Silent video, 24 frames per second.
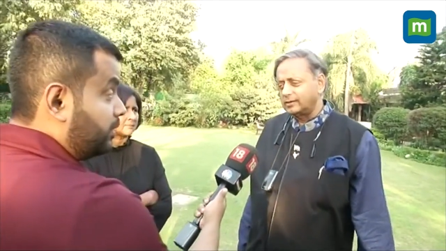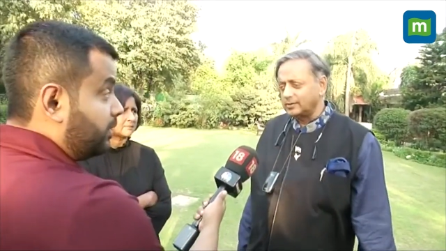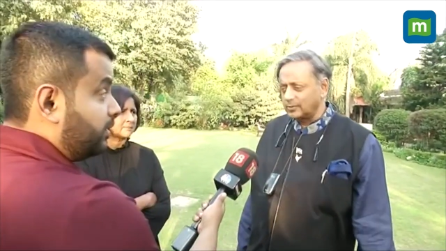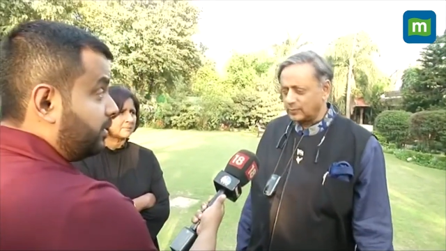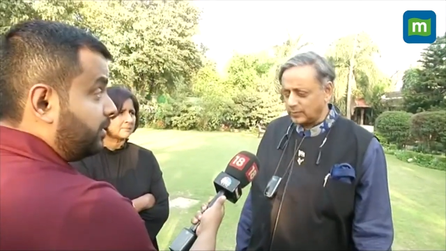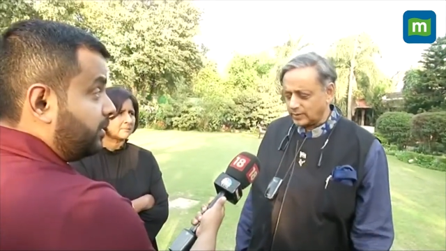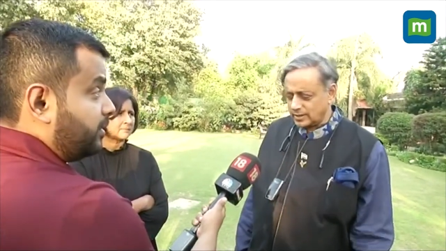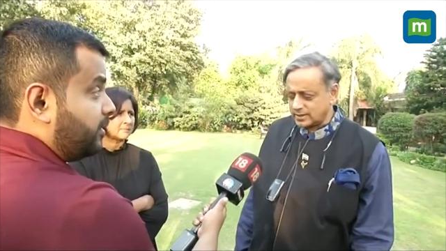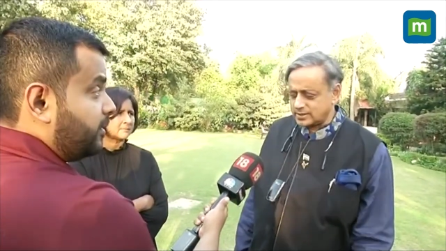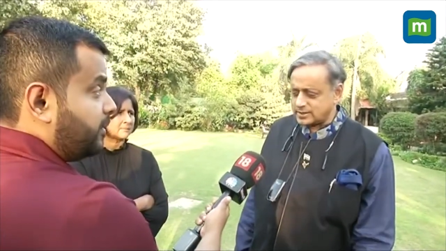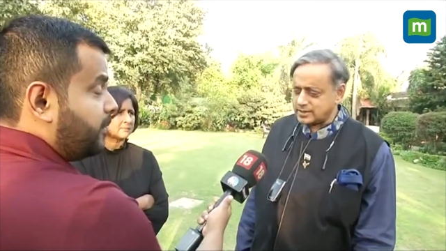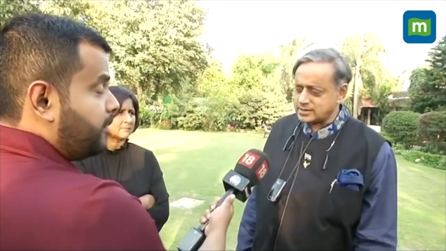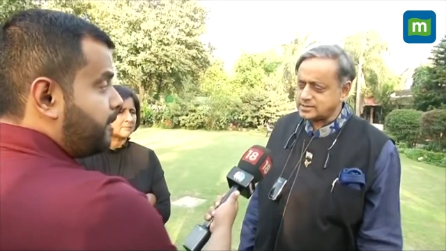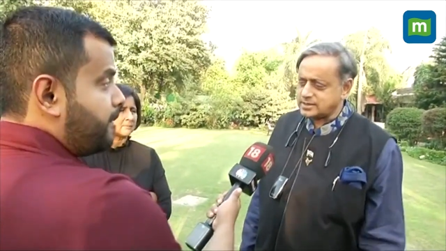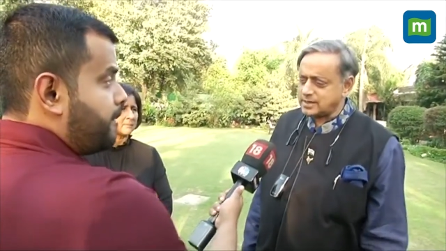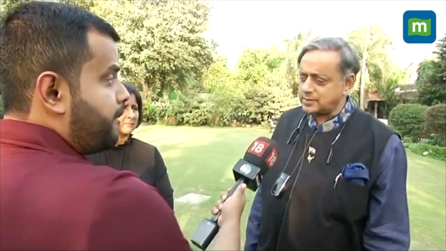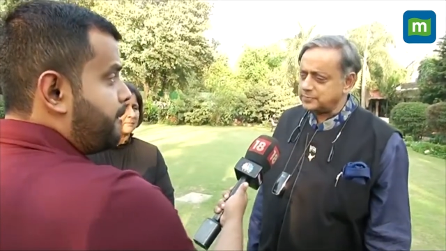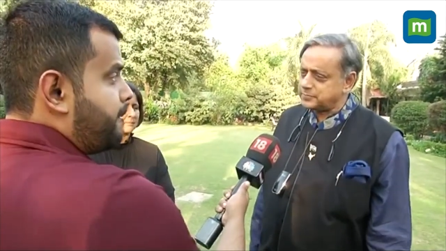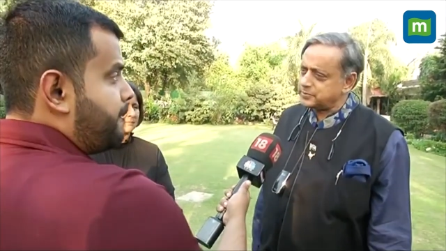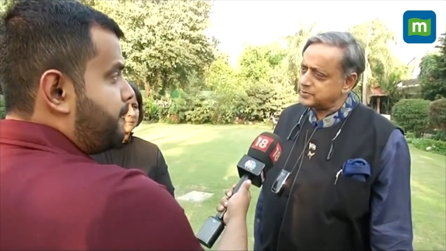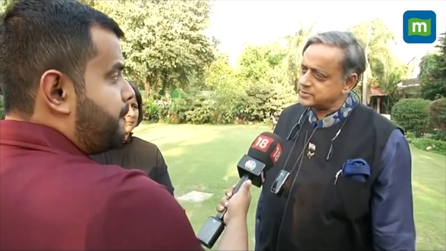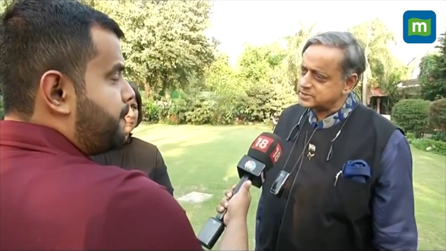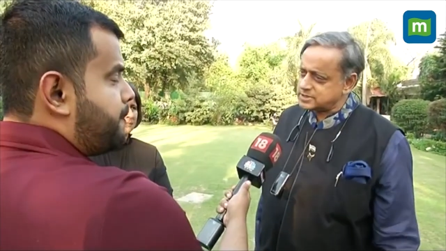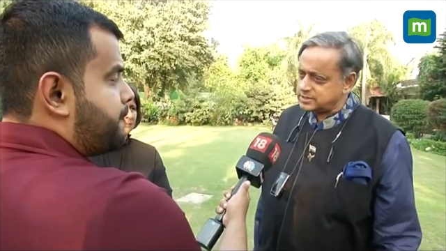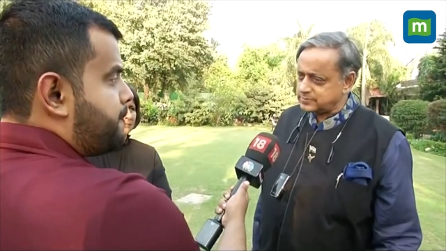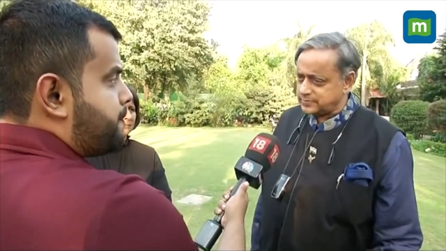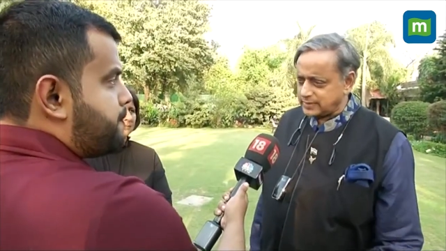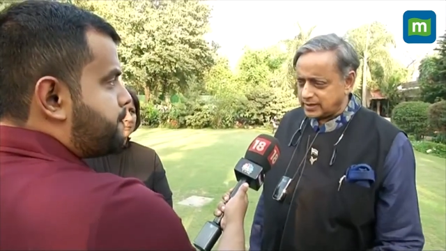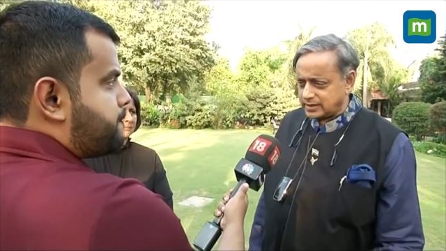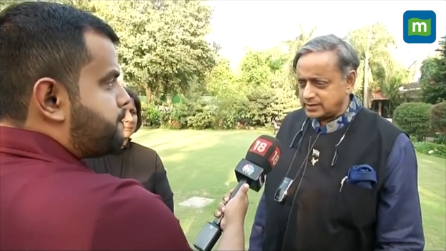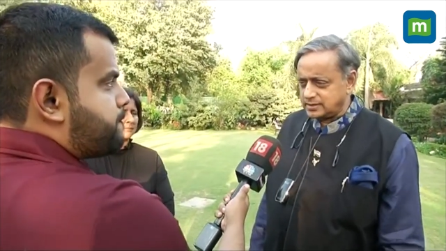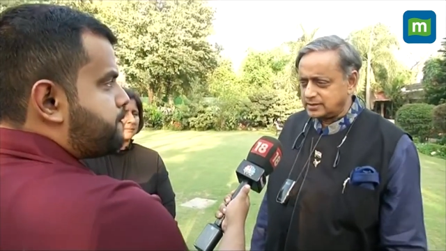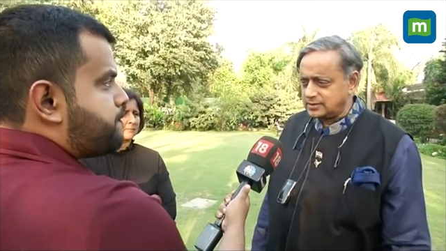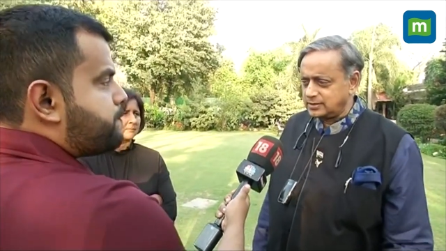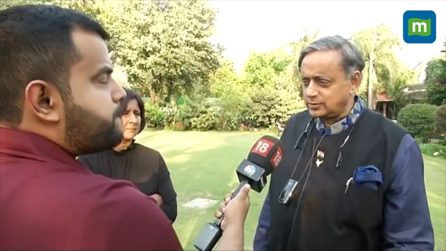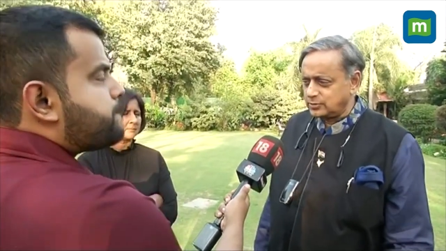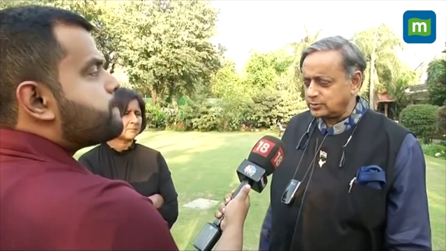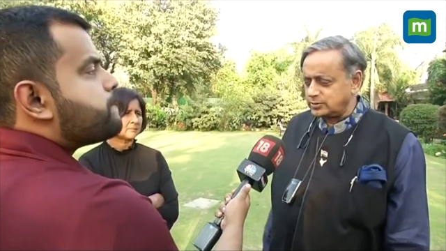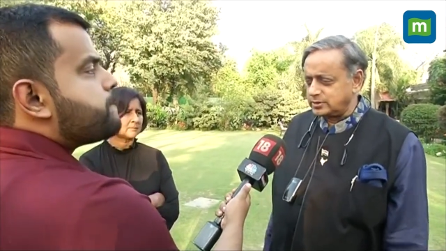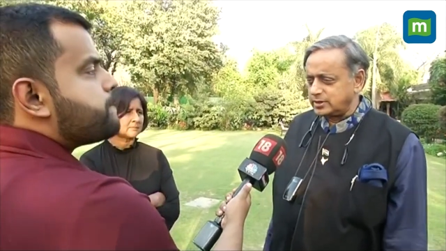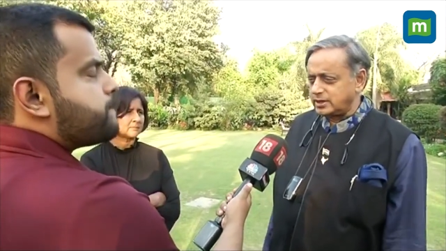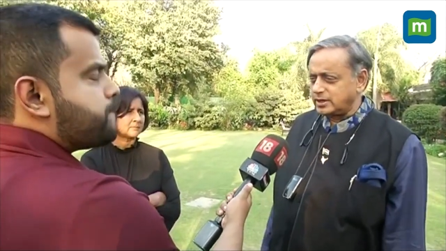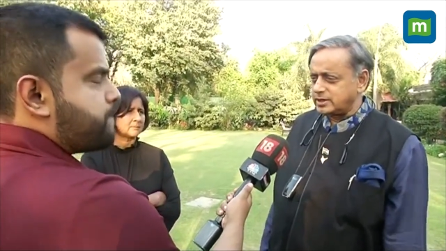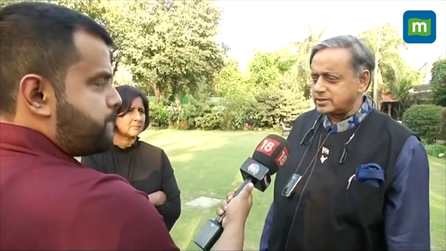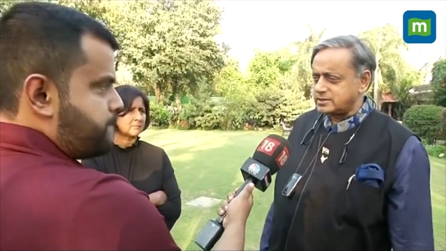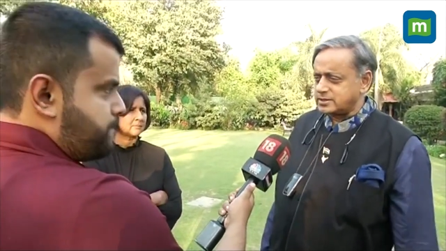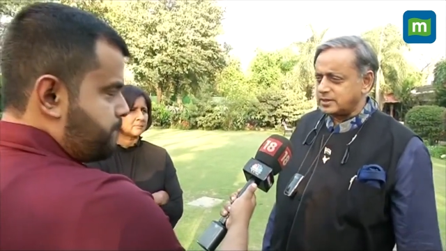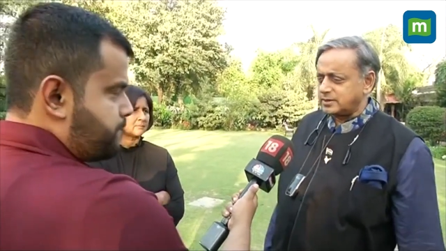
Speaker 1: in the World Test Championship and in the ODI mm-hmm.